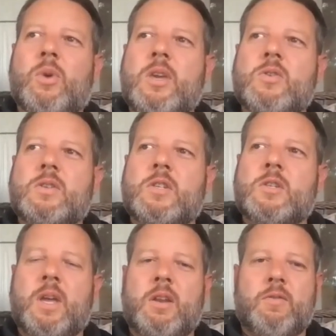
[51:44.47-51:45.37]
We used to
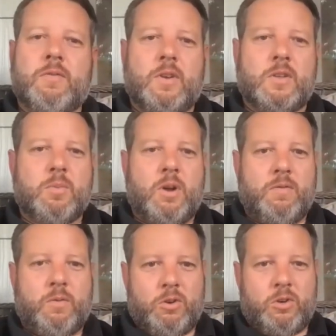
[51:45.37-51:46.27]
spend a small
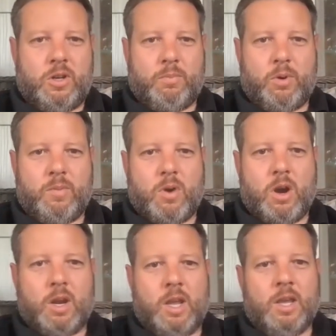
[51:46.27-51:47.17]
fortune on print
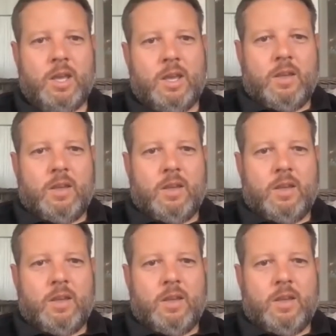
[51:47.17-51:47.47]
marketing.